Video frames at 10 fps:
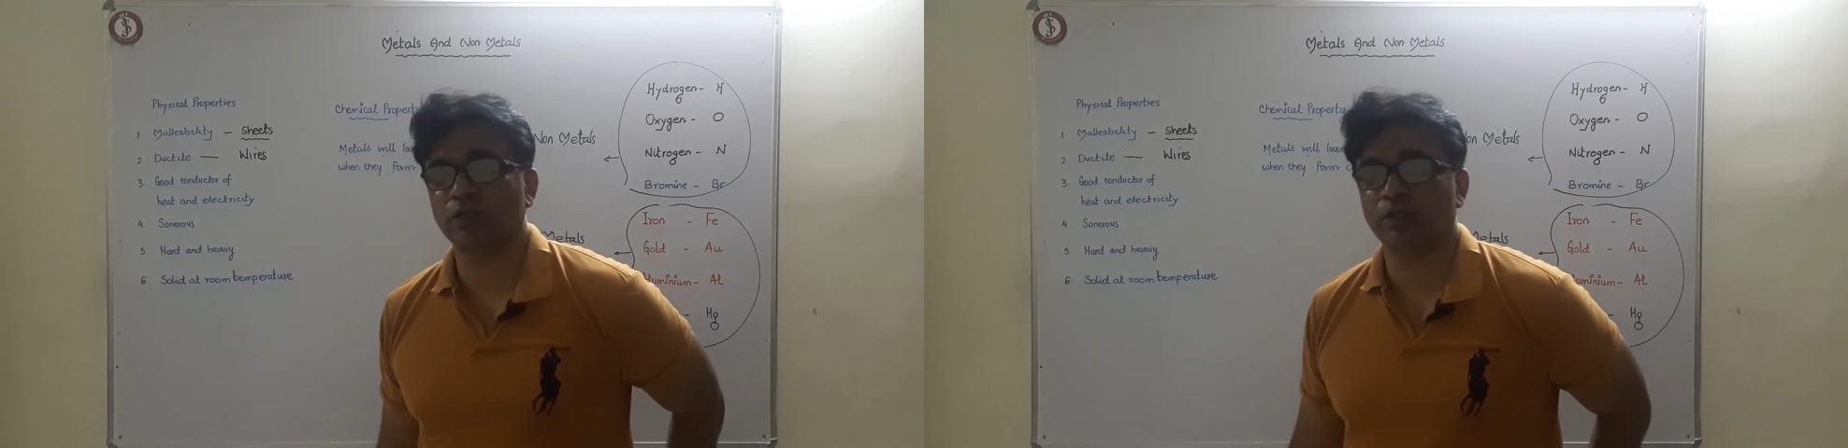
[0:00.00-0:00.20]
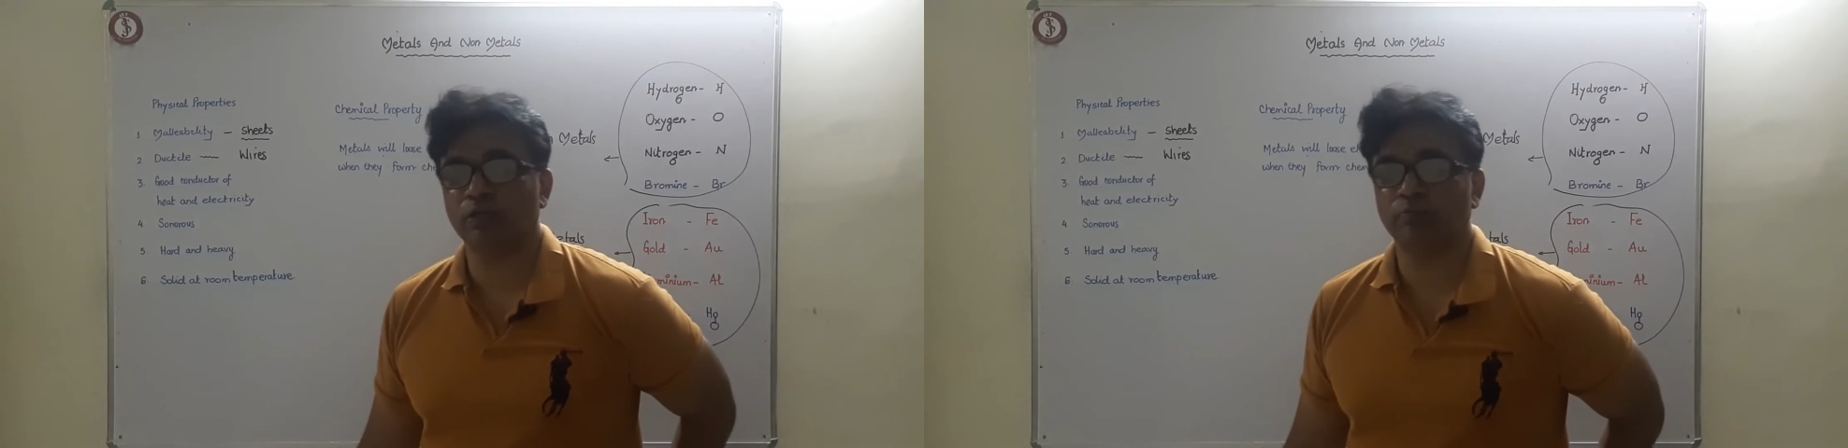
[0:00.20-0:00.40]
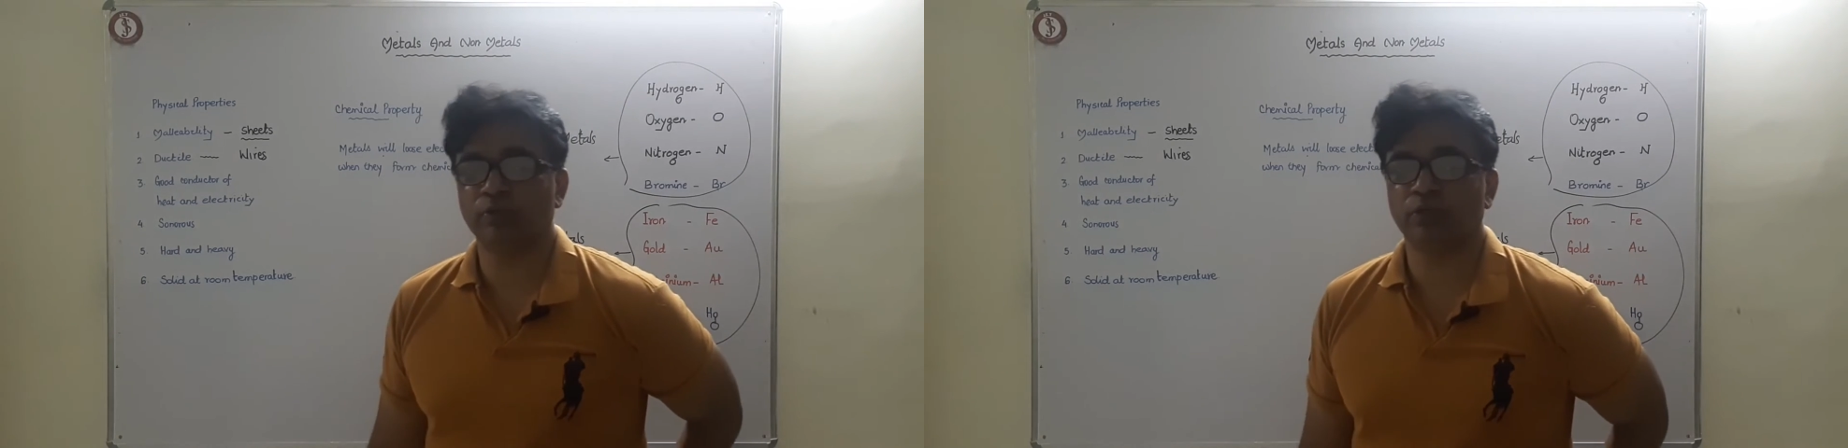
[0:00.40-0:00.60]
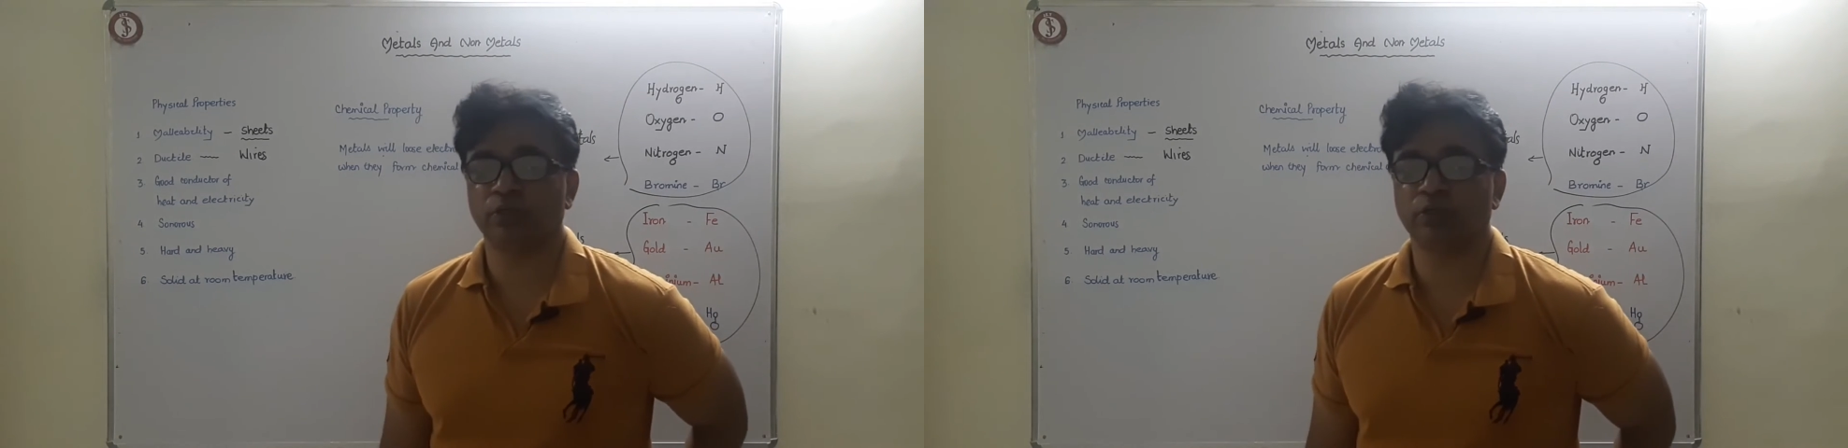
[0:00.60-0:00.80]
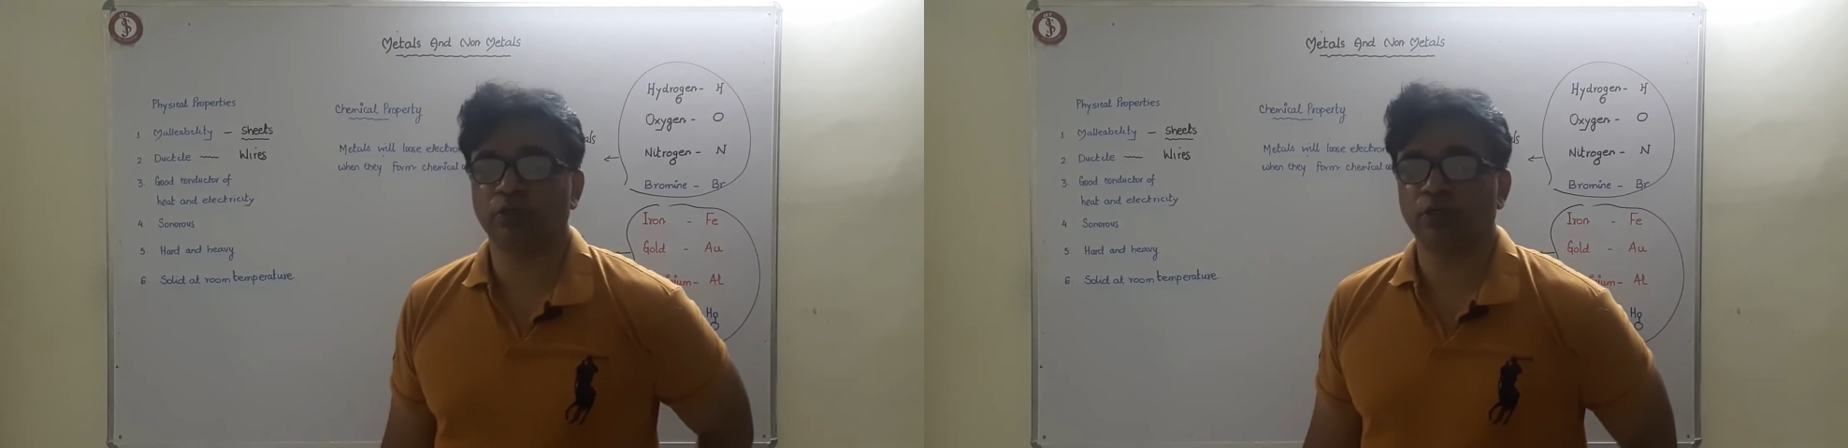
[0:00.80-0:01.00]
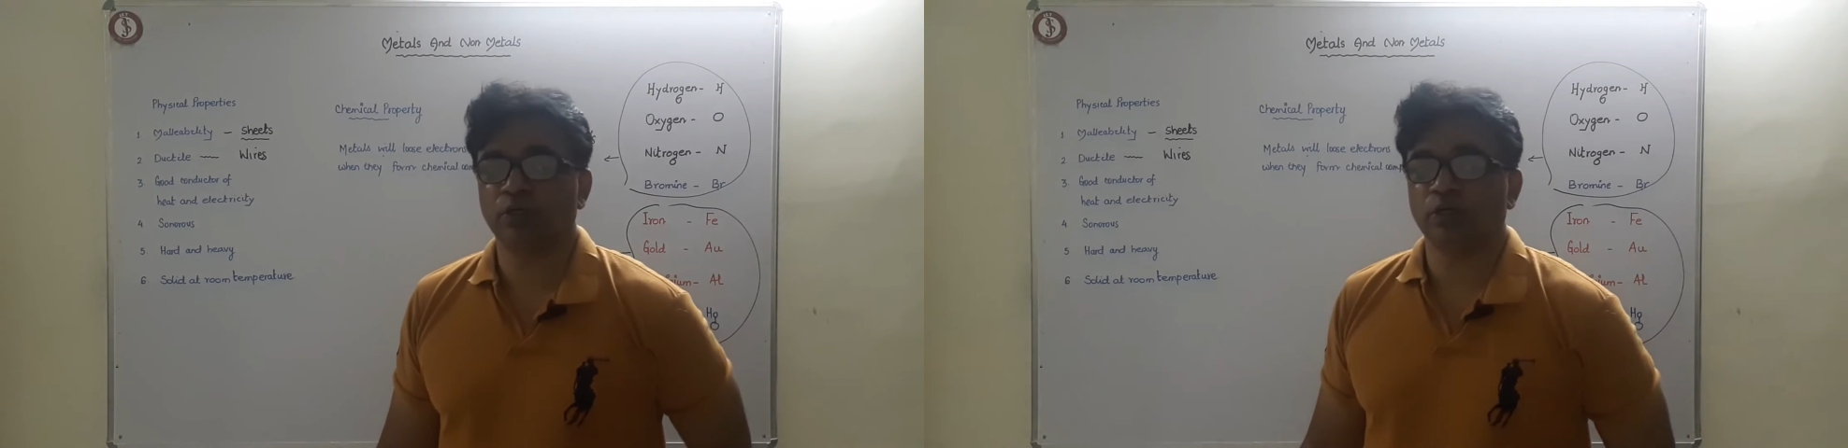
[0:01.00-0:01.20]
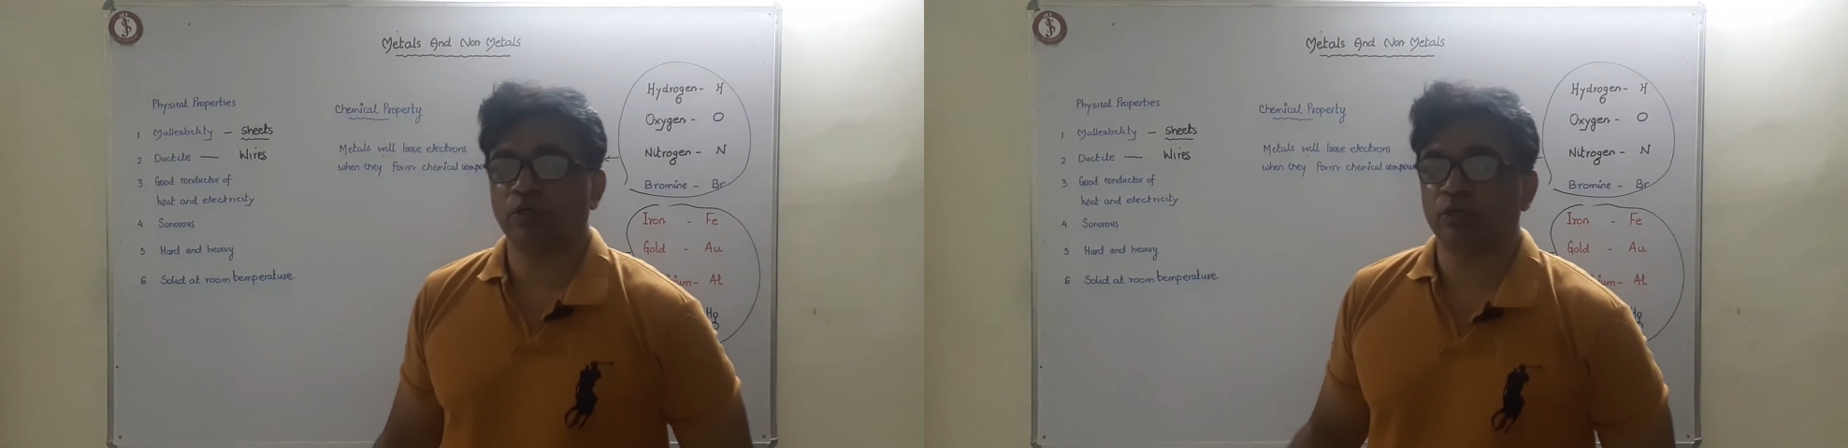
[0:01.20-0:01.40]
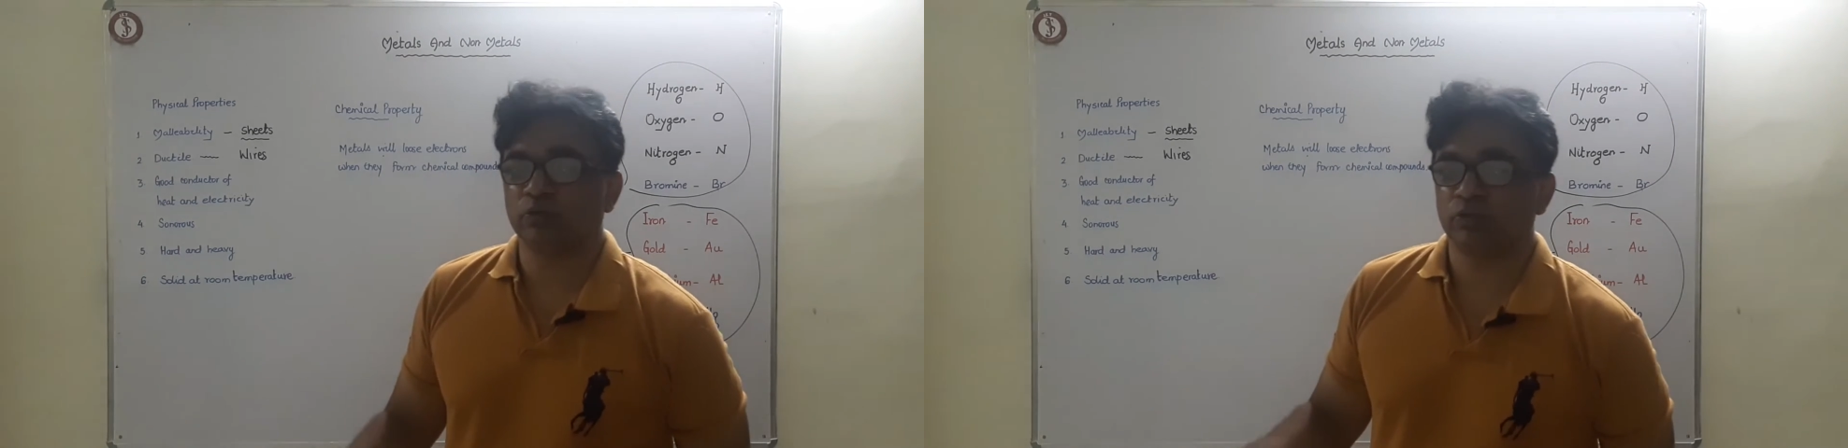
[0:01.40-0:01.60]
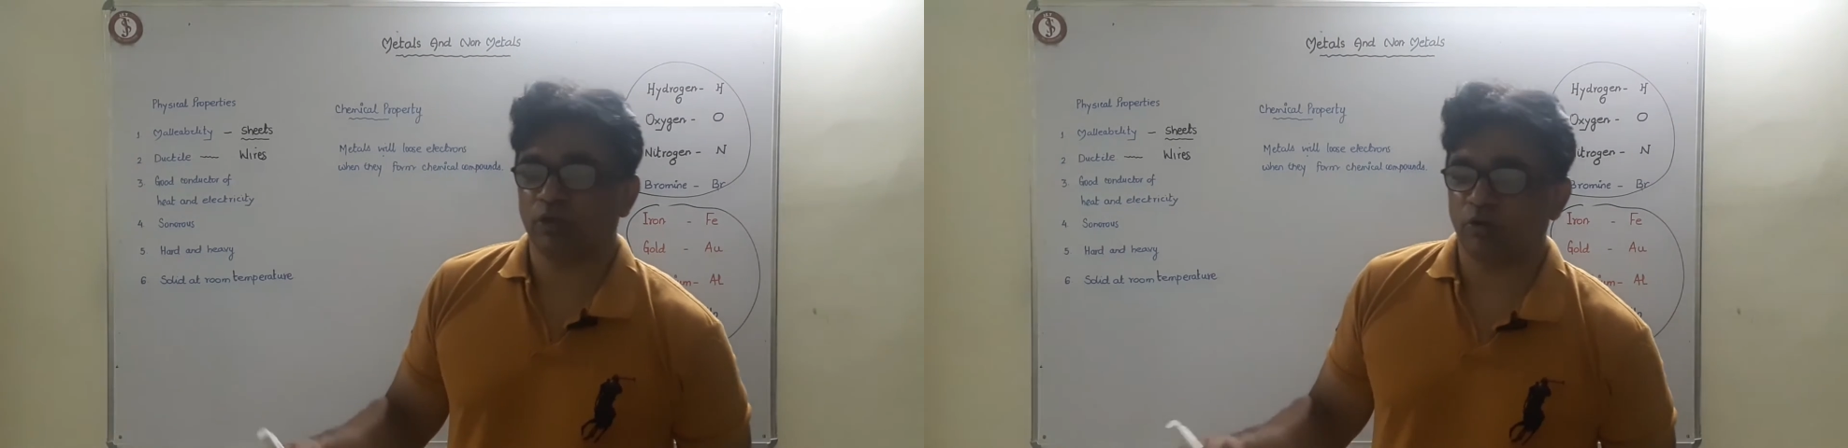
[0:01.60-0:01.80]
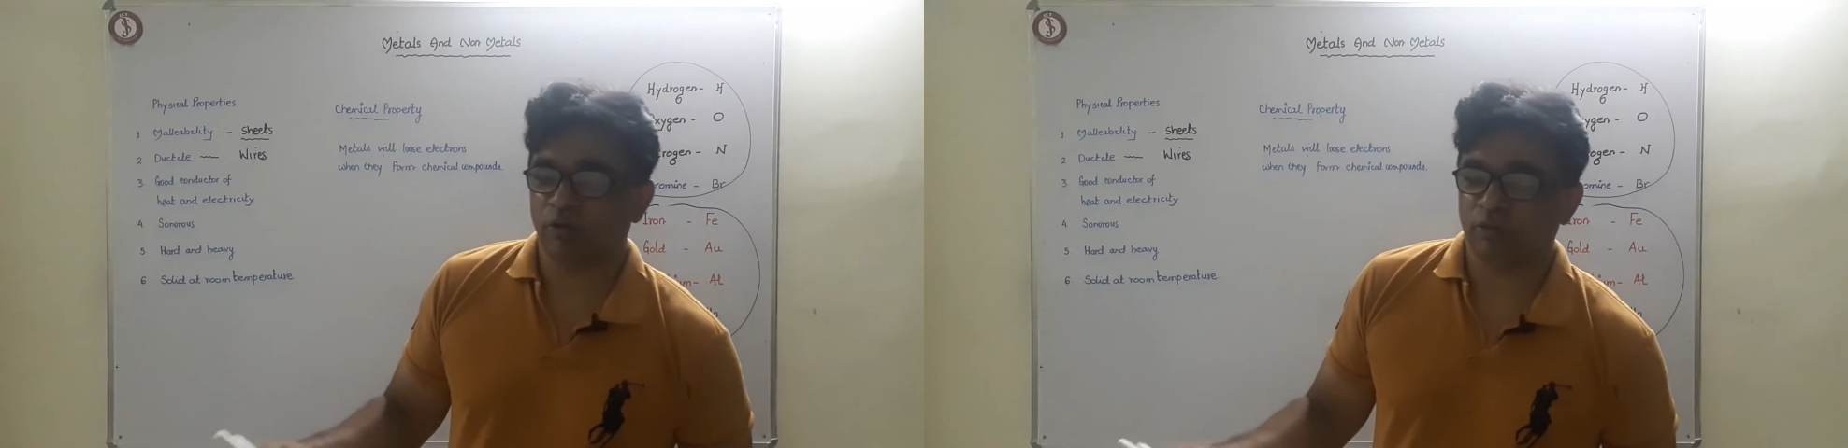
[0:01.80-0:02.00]
element,
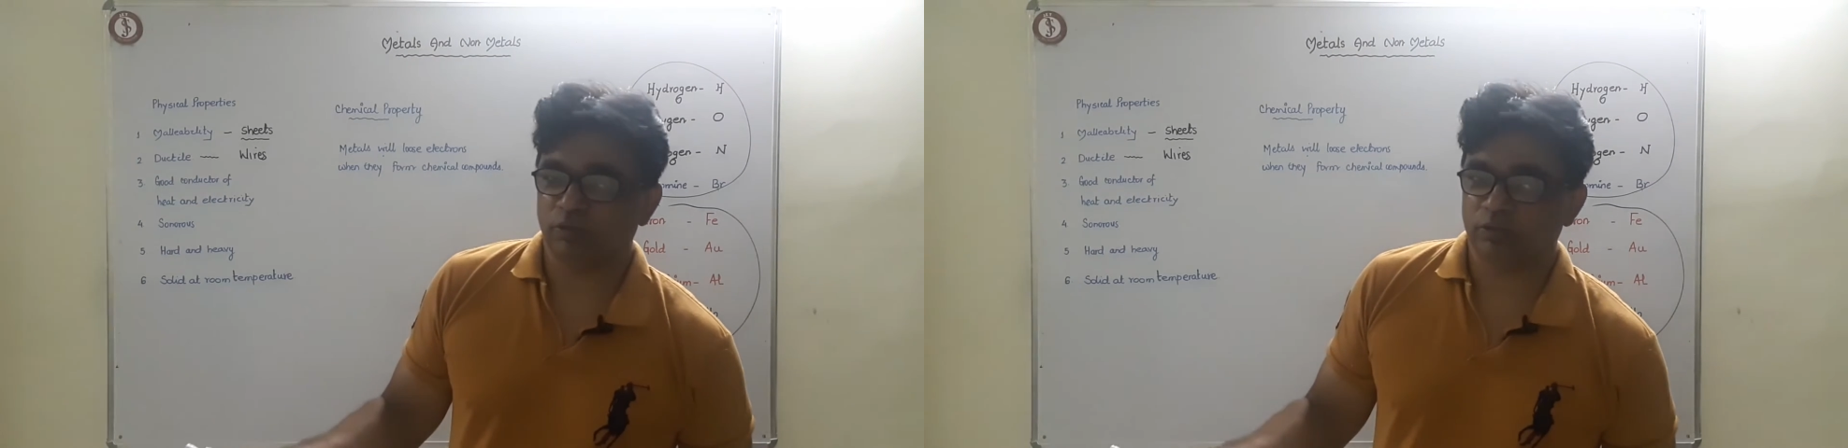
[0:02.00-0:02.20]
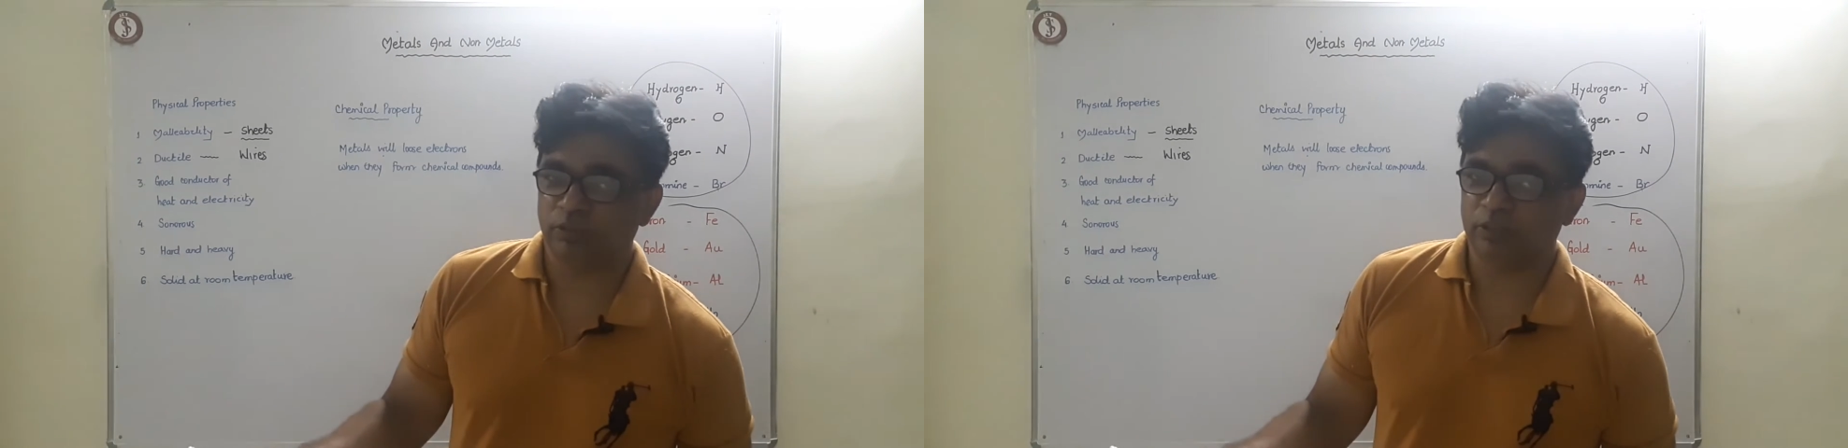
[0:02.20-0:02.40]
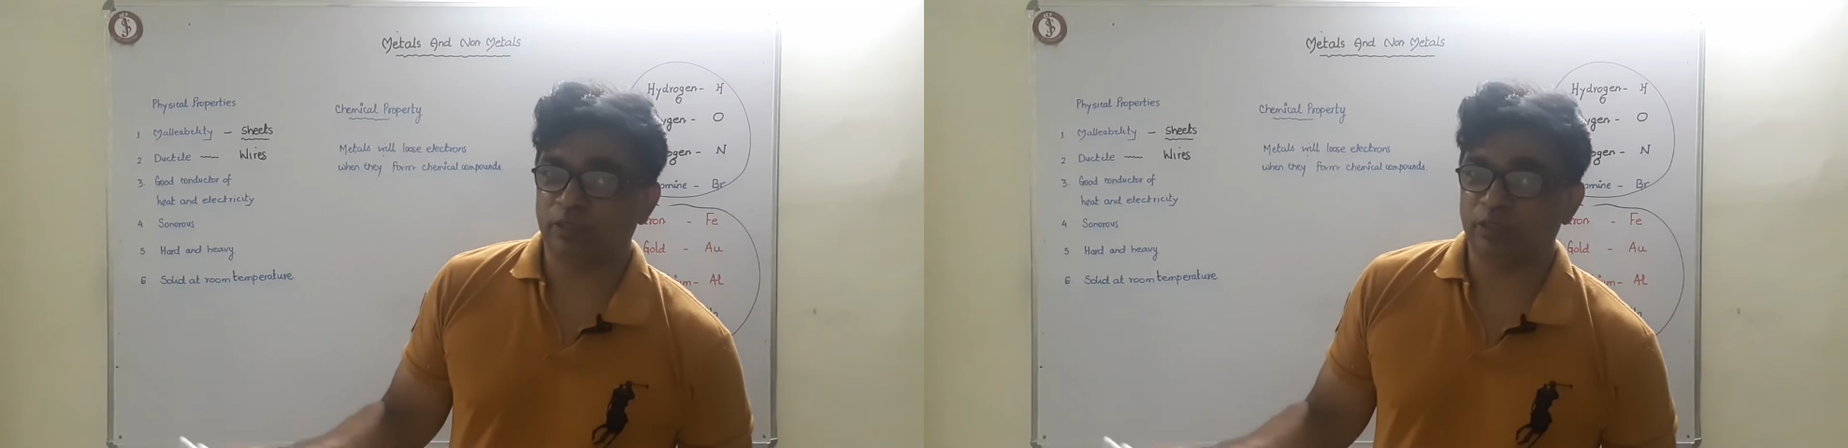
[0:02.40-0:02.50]
or in